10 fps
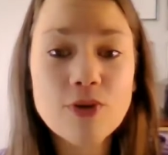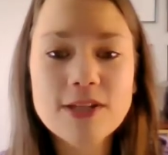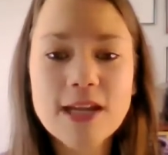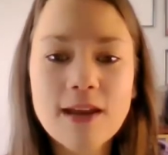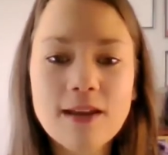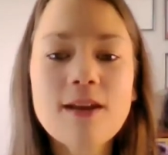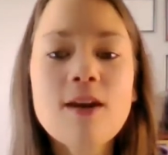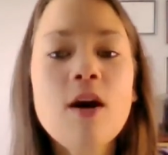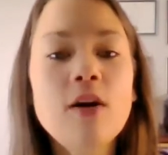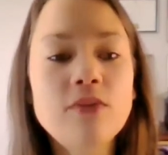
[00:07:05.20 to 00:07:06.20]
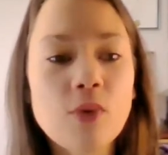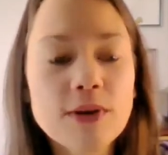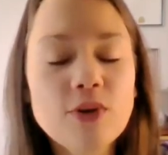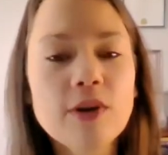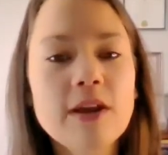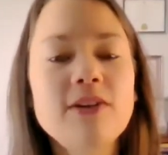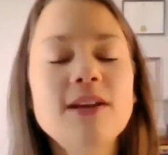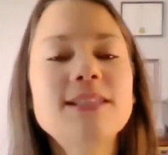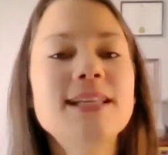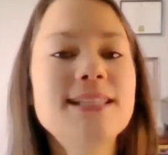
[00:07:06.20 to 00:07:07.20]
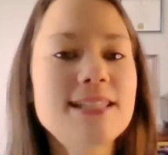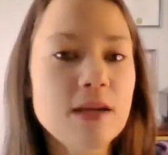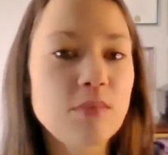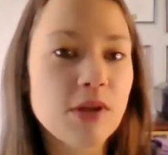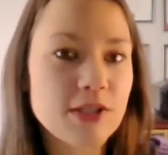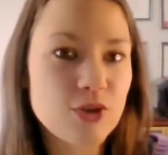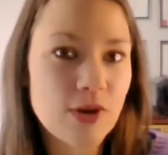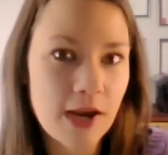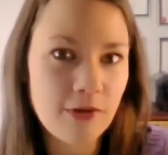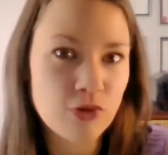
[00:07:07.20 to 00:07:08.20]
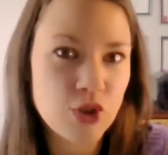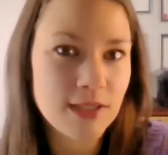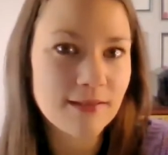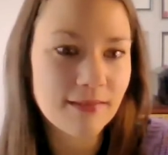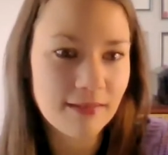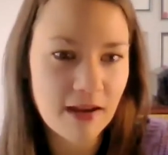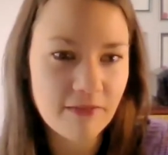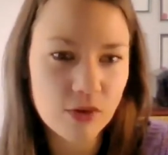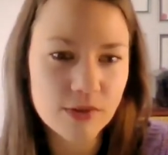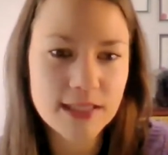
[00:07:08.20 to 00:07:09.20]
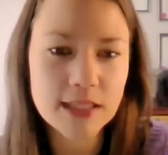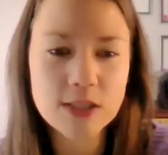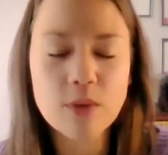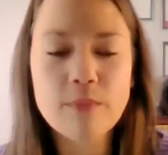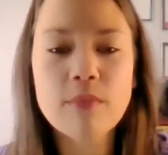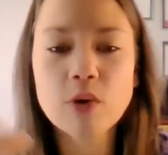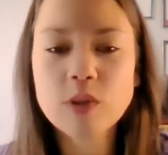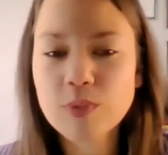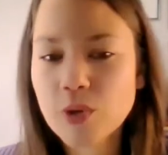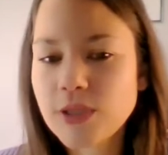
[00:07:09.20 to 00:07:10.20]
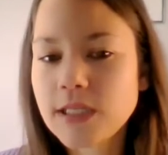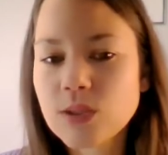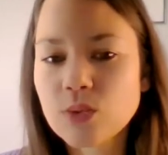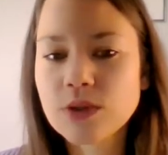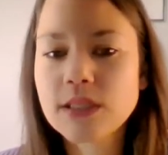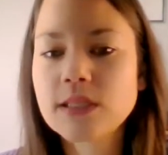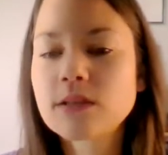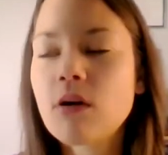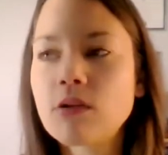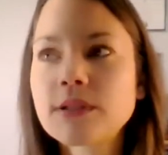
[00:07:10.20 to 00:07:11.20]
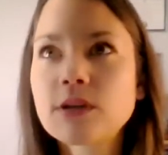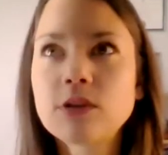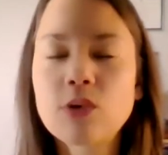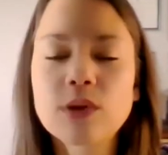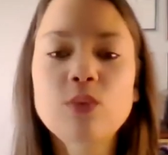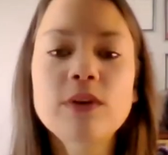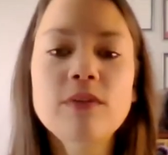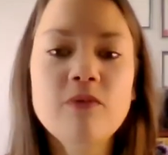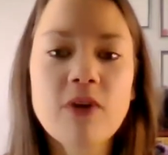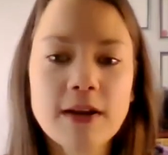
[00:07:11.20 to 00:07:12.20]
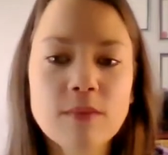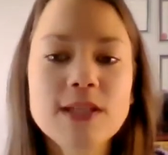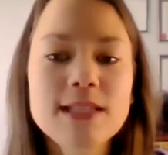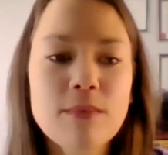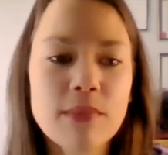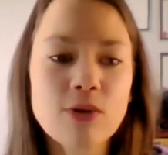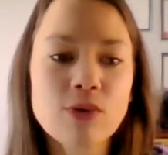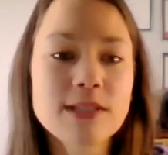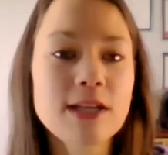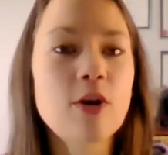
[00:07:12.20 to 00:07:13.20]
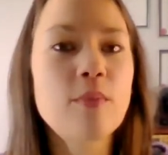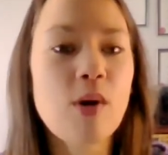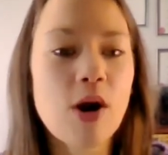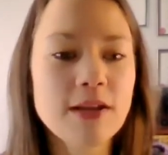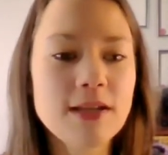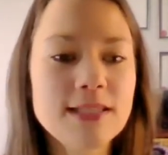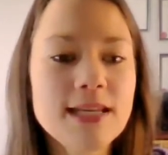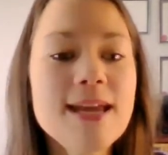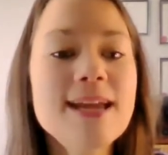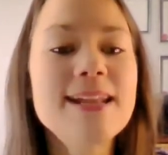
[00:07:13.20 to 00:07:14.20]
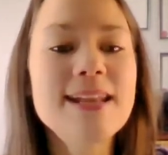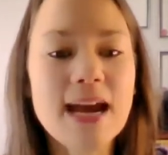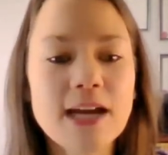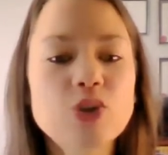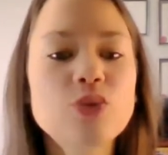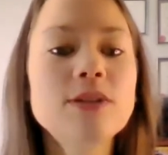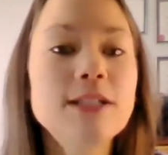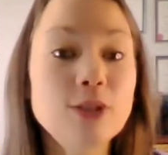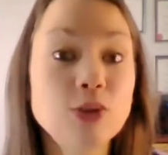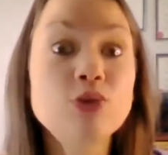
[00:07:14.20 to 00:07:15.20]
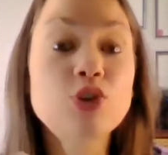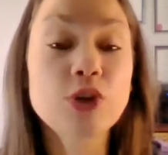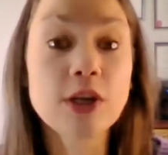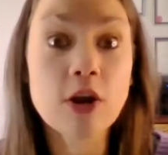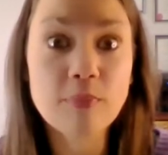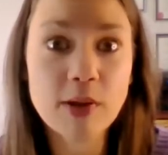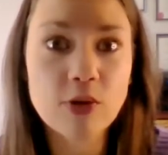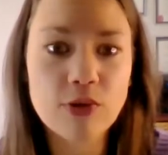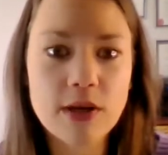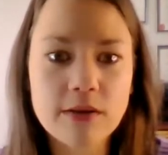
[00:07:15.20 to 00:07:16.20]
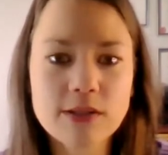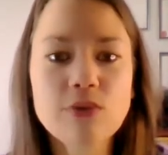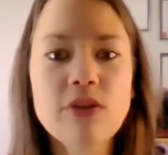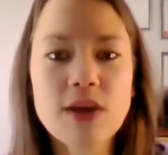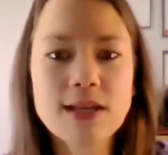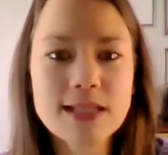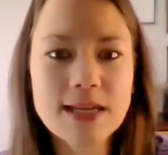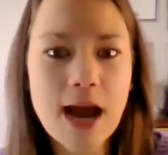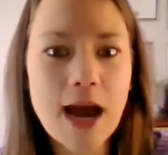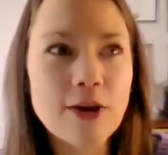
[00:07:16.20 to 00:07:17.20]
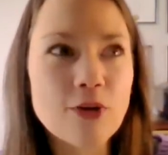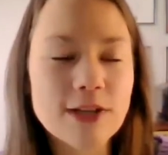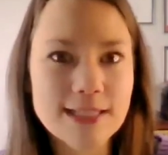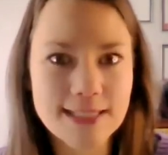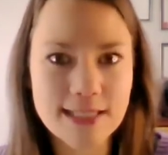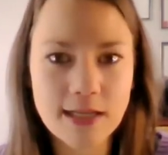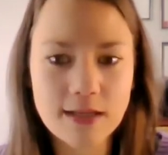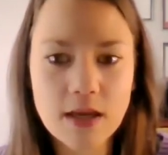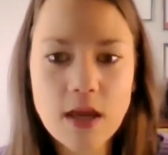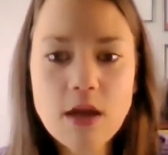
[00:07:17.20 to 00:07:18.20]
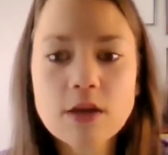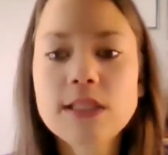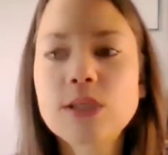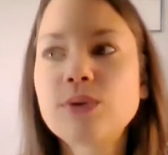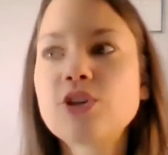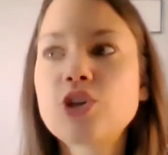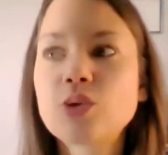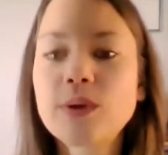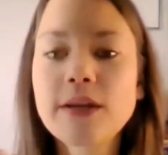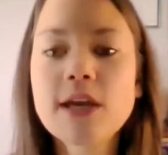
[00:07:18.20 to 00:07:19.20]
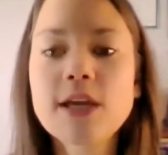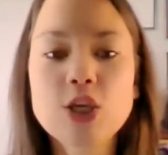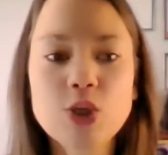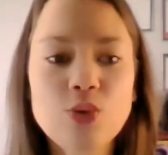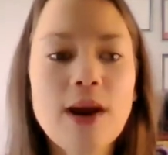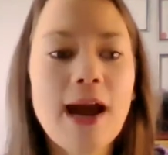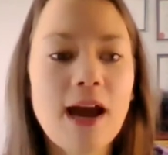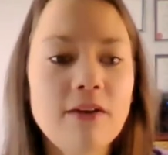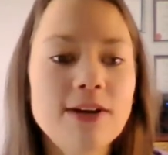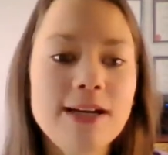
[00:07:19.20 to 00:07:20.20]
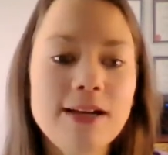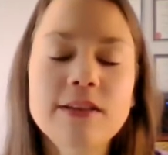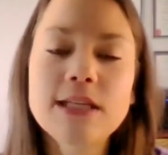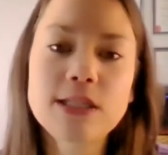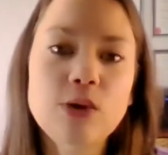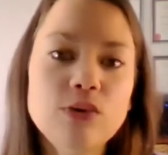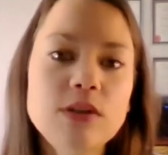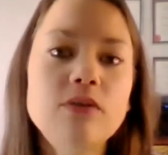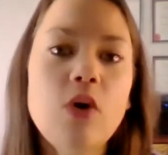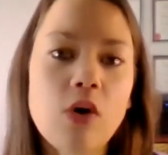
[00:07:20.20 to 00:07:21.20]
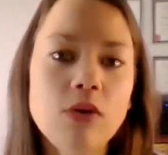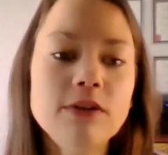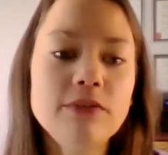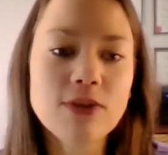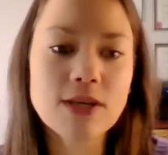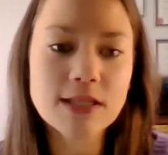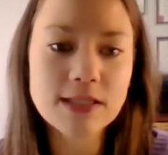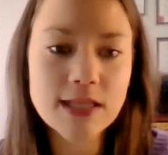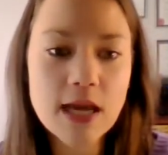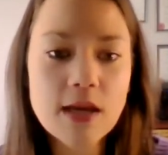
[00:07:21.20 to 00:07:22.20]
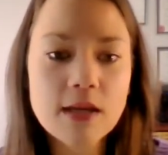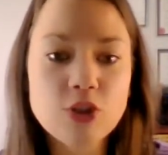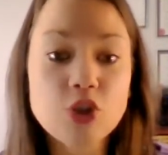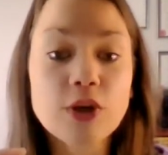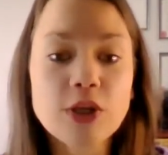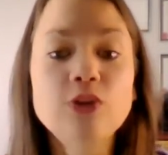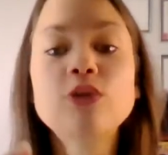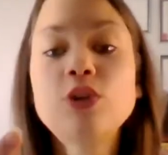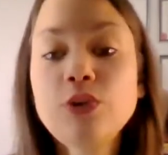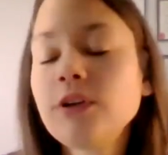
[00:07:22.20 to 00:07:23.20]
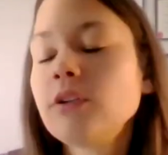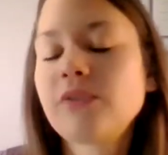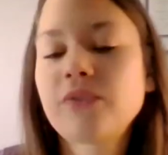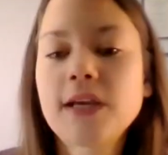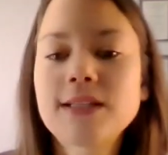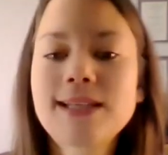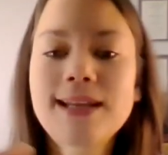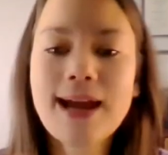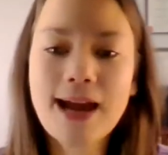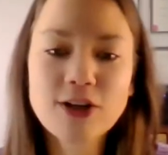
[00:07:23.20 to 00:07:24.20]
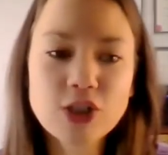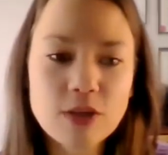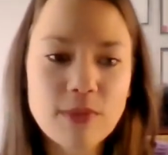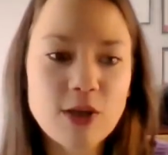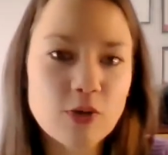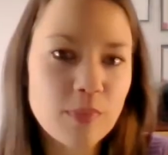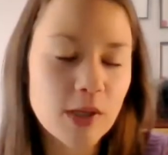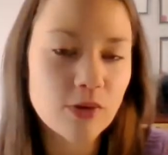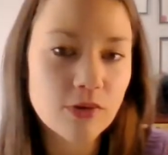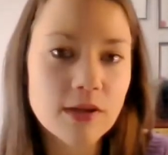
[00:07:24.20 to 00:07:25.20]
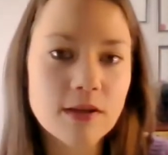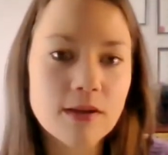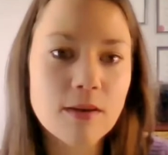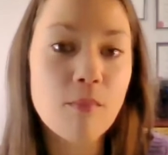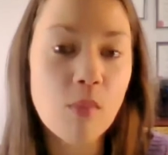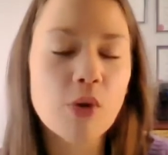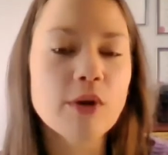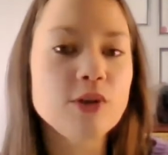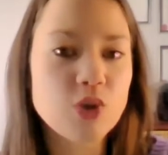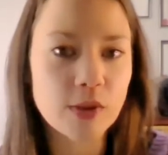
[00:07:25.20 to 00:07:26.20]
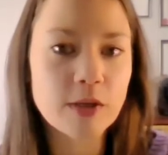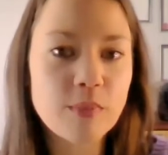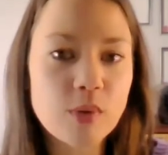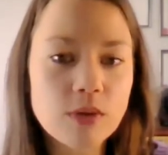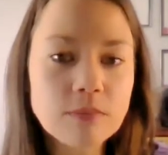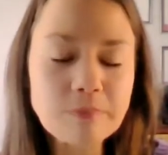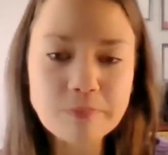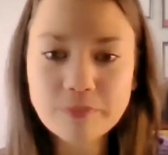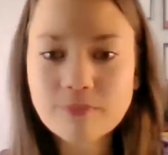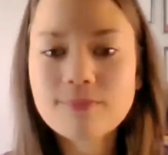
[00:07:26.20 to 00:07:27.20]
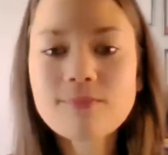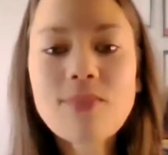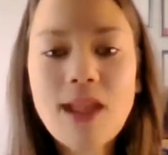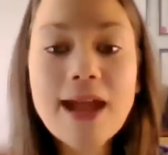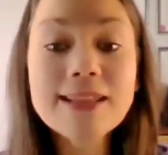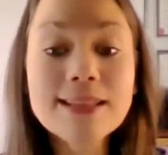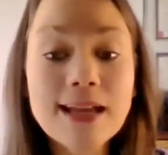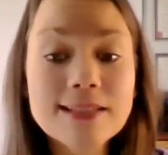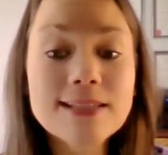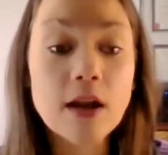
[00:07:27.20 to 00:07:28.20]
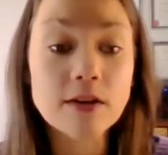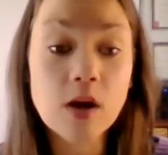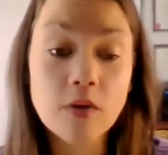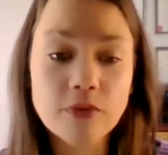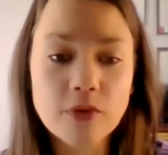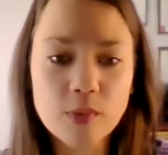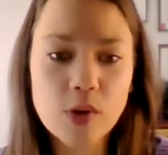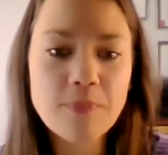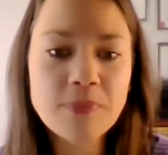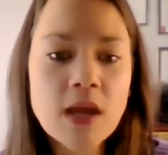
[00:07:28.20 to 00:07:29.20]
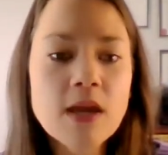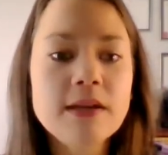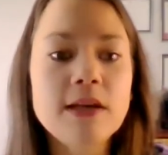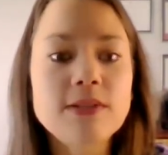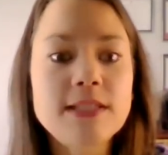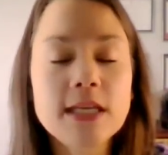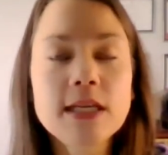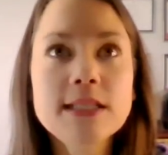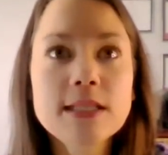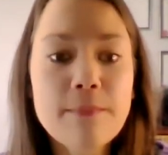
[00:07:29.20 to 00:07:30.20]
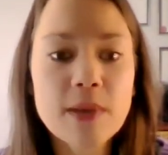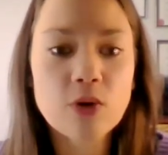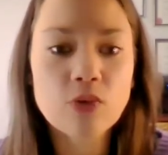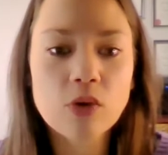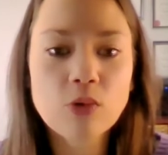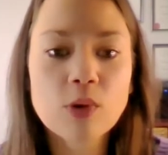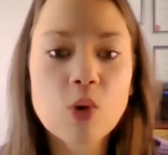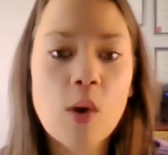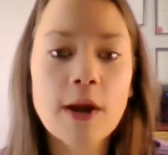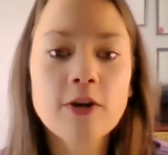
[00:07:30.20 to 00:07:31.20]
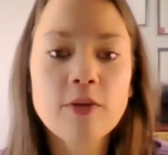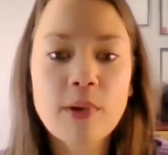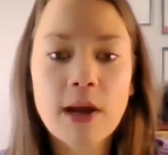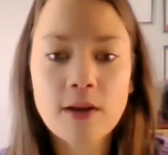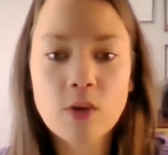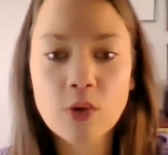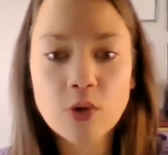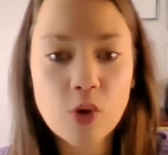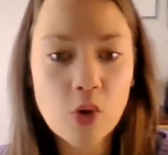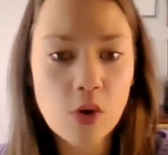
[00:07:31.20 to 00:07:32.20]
your day, avoid cravings, and stabilize your energy levels. So, most protein sources are also loaded with vitamins and minerals that our bodies naturally lose during our period. So, things like iron and zinc. So, ensuring that you have a healthy dose of all of these during your luteal phase can actually make your period more enjoyable and less uncomfortable. Now, zinc is a mineral required by our